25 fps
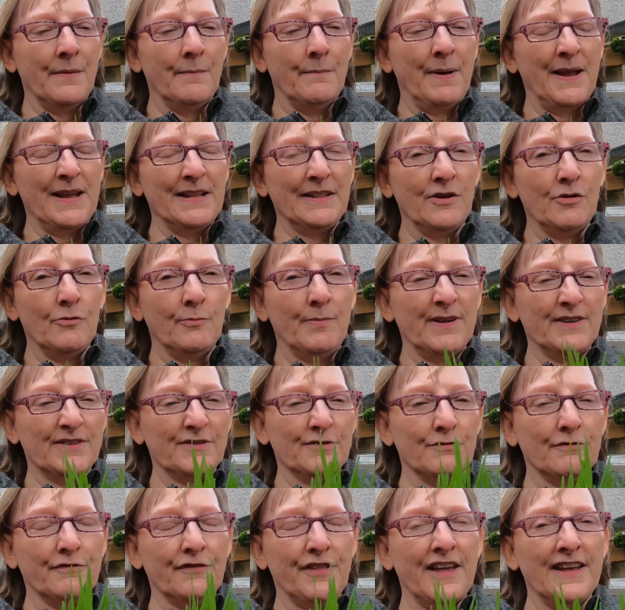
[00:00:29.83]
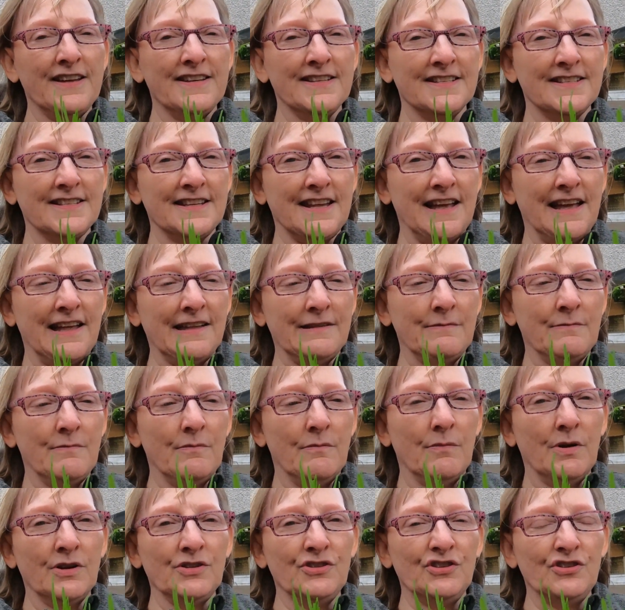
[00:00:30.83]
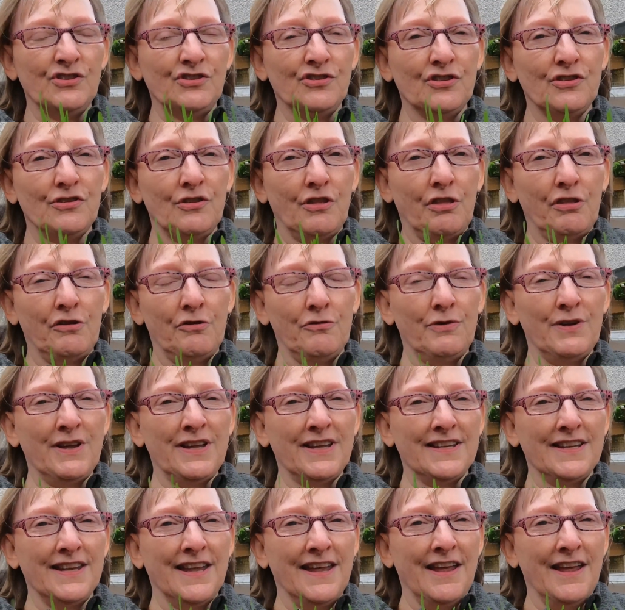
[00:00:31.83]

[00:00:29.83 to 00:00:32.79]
bite little bits off this and munch through it